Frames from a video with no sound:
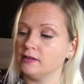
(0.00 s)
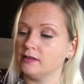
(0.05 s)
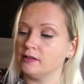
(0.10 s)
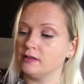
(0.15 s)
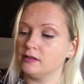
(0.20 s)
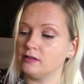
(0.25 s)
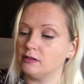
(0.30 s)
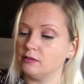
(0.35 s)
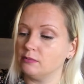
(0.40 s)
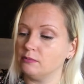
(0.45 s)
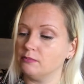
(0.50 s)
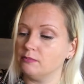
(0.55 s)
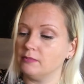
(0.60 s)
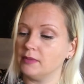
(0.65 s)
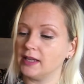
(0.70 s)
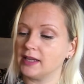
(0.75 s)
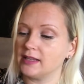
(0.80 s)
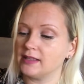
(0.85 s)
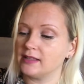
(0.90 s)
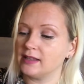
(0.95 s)
to
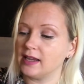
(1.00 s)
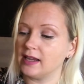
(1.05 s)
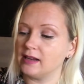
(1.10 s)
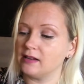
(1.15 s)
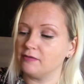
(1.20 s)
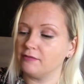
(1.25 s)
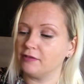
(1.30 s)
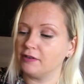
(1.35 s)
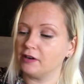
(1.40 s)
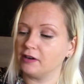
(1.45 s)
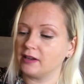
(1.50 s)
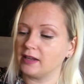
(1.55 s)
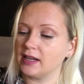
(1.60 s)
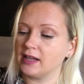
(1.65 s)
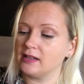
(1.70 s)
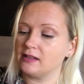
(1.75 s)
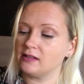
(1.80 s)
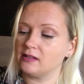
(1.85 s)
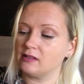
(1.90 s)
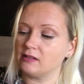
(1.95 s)
mix in for the
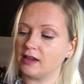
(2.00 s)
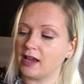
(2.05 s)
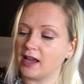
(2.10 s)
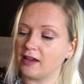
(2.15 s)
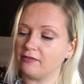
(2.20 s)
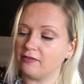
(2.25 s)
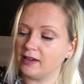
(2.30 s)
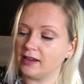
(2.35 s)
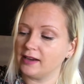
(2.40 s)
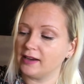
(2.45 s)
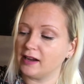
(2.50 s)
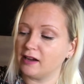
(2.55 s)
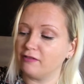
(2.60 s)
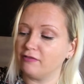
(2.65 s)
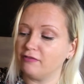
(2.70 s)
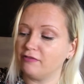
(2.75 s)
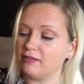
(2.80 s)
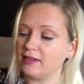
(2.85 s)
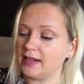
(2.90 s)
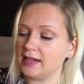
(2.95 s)
kids to have
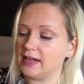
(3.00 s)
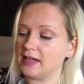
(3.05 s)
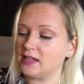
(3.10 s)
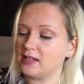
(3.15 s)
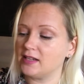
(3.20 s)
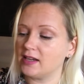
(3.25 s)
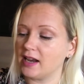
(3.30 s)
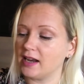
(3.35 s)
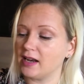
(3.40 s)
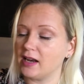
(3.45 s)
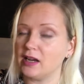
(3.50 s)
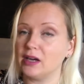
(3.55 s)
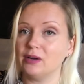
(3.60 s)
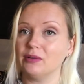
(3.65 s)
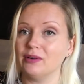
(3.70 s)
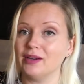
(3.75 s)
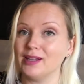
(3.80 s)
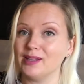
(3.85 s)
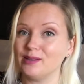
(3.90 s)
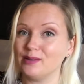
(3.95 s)
enough each and they
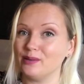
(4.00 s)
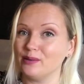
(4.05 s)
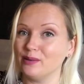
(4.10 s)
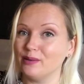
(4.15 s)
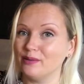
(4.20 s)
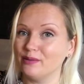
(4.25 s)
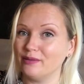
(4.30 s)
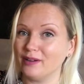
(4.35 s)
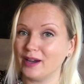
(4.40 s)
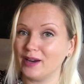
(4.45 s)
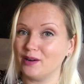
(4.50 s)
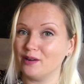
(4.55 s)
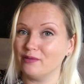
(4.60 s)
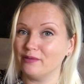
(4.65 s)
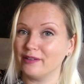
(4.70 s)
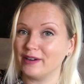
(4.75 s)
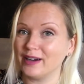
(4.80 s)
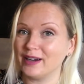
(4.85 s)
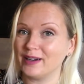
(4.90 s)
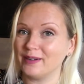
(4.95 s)
don't need to fight over
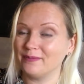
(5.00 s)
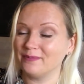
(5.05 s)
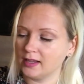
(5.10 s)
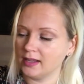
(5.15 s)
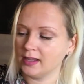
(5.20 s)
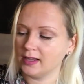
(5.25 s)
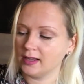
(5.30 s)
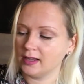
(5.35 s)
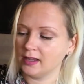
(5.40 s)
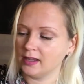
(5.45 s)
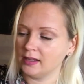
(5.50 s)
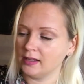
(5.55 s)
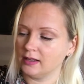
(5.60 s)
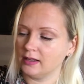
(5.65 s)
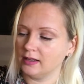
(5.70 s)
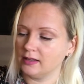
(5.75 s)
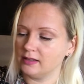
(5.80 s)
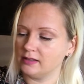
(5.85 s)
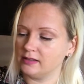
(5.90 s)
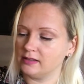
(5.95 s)
it.
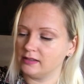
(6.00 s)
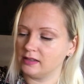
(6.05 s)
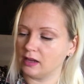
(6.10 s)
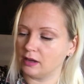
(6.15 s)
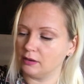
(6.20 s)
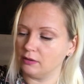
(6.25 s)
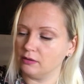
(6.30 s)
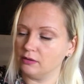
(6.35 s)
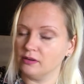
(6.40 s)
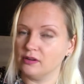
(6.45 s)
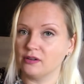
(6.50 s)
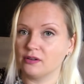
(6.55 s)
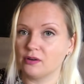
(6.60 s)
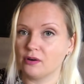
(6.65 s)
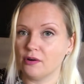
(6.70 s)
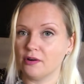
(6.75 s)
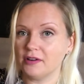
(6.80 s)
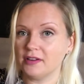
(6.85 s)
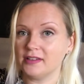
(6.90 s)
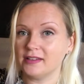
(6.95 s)
So
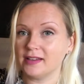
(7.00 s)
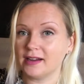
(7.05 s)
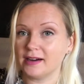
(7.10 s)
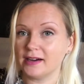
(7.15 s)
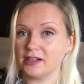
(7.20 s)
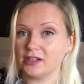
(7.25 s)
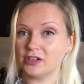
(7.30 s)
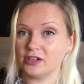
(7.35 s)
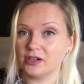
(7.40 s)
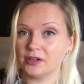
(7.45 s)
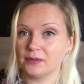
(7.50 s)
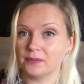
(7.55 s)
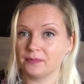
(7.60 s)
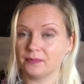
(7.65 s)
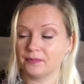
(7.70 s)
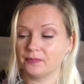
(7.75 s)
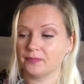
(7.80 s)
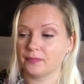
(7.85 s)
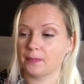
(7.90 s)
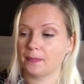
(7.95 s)
cornstarch,
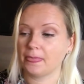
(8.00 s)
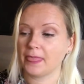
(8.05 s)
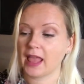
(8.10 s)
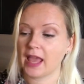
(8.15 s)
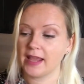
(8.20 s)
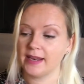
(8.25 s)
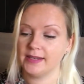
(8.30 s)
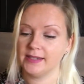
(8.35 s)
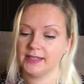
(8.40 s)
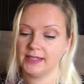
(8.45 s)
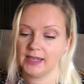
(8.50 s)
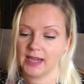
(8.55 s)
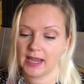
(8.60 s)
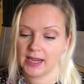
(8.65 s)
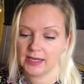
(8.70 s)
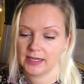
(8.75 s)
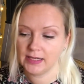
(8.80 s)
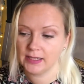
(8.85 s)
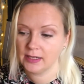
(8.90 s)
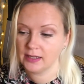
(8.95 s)
and
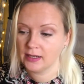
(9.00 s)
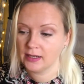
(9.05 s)
then